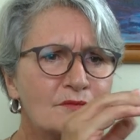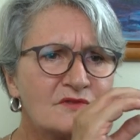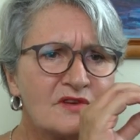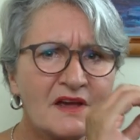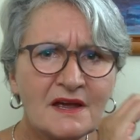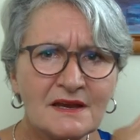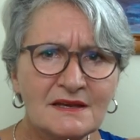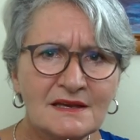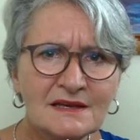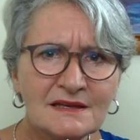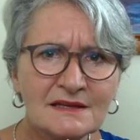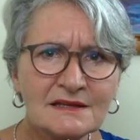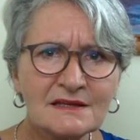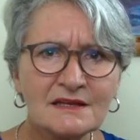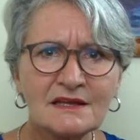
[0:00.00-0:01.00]
tiny
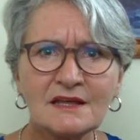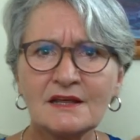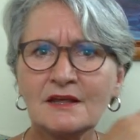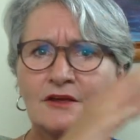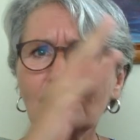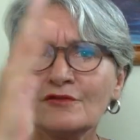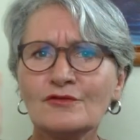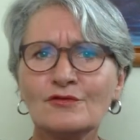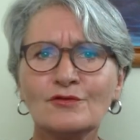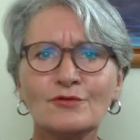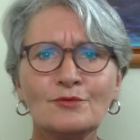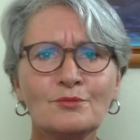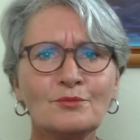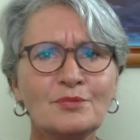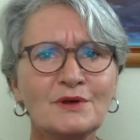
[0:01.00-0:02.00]
little kink
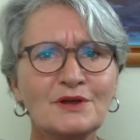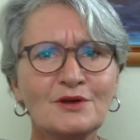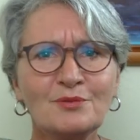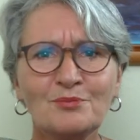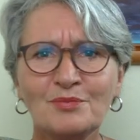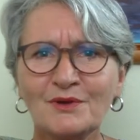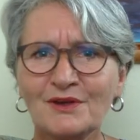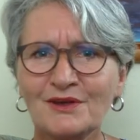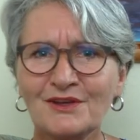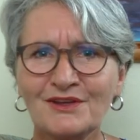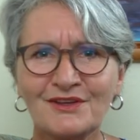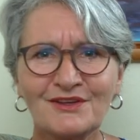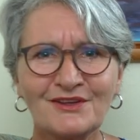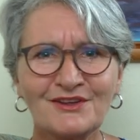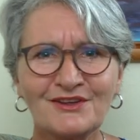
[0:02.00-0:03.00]
to big big
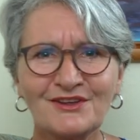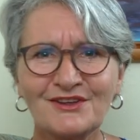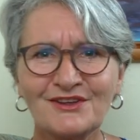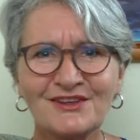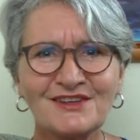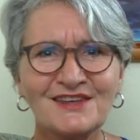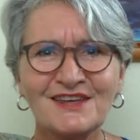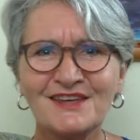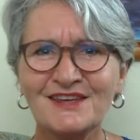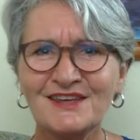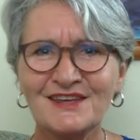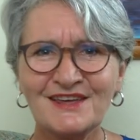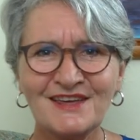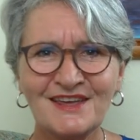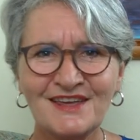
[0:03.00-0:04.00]
kinky
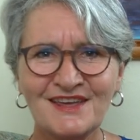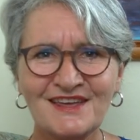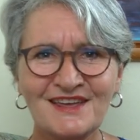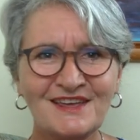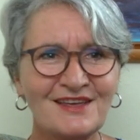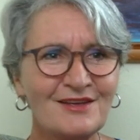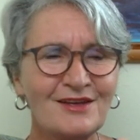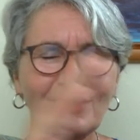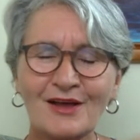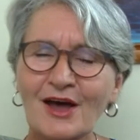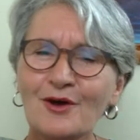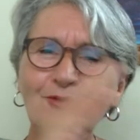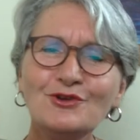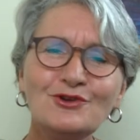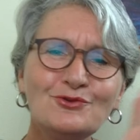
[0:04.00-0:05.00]
kinky
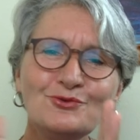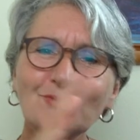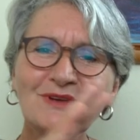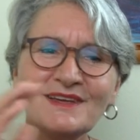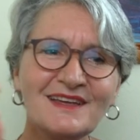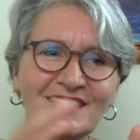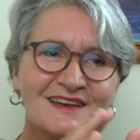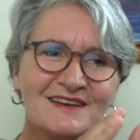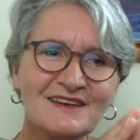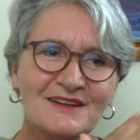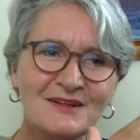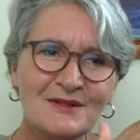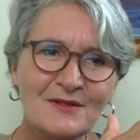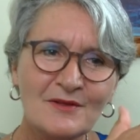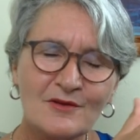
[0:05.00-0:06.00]
how you can
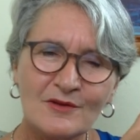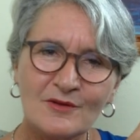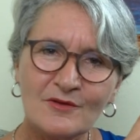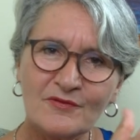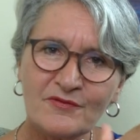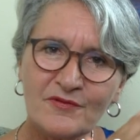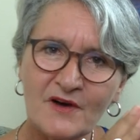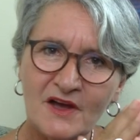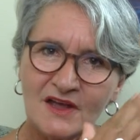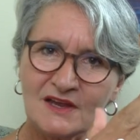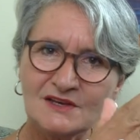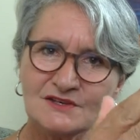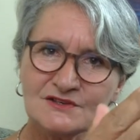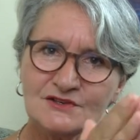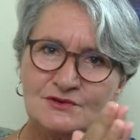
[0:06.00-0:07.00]

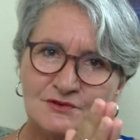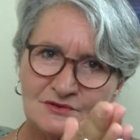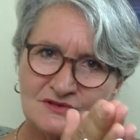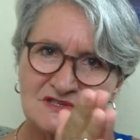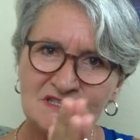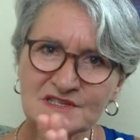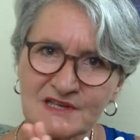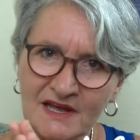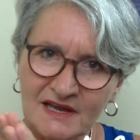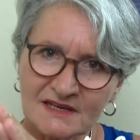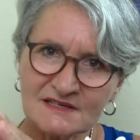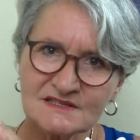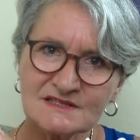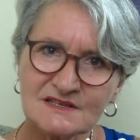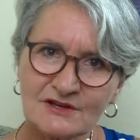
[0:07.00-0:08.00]
find your
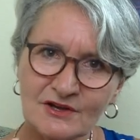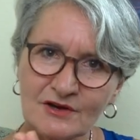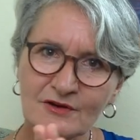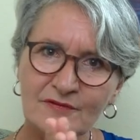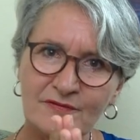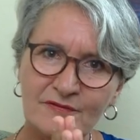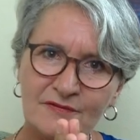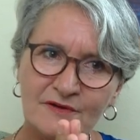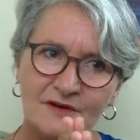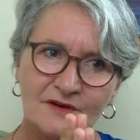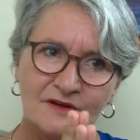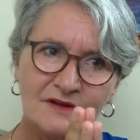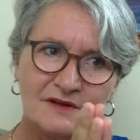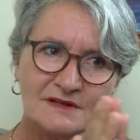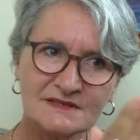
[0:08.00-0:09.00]
slice of
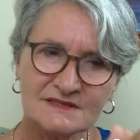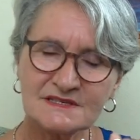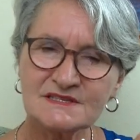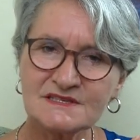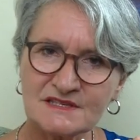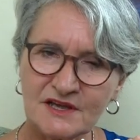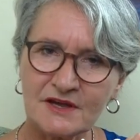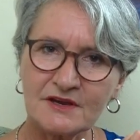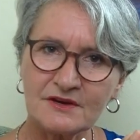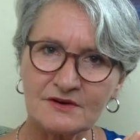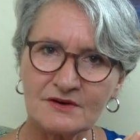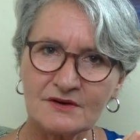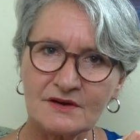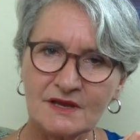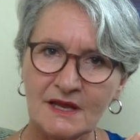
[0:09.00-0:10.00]
desire
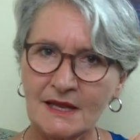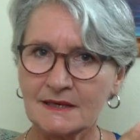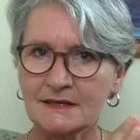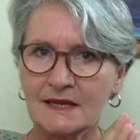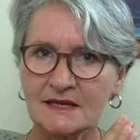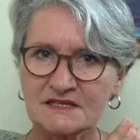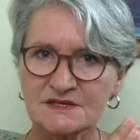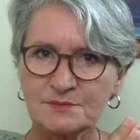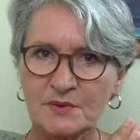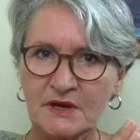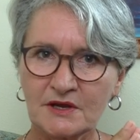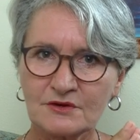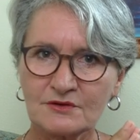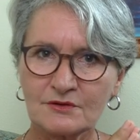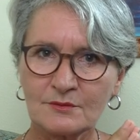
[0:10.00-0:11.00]
in that
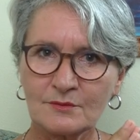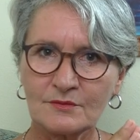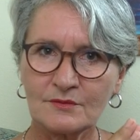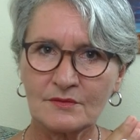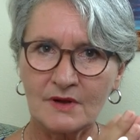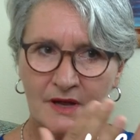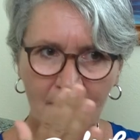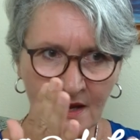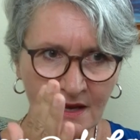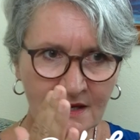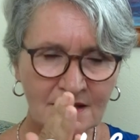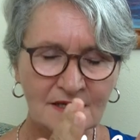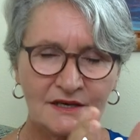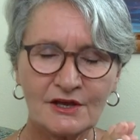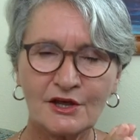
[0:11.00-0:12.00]
spectrum i
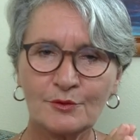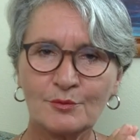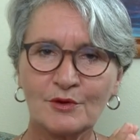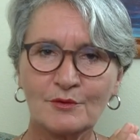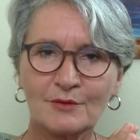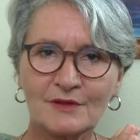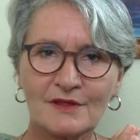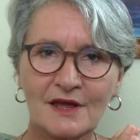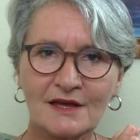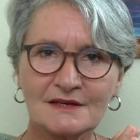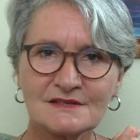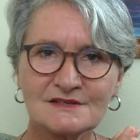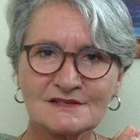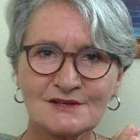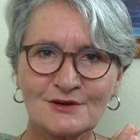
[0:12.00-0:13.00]
can help you with that
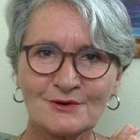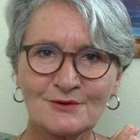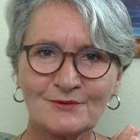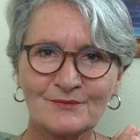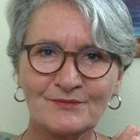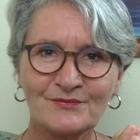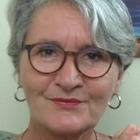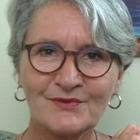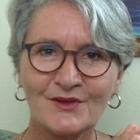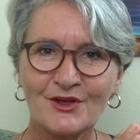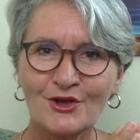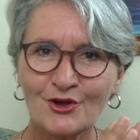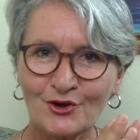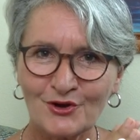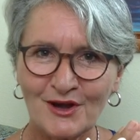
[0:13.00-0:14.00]
so
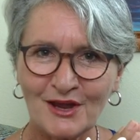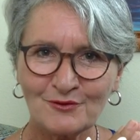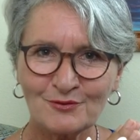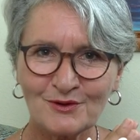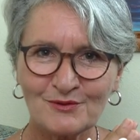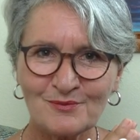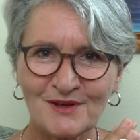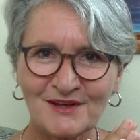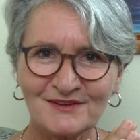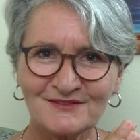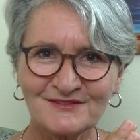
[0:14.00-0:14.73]
connect with me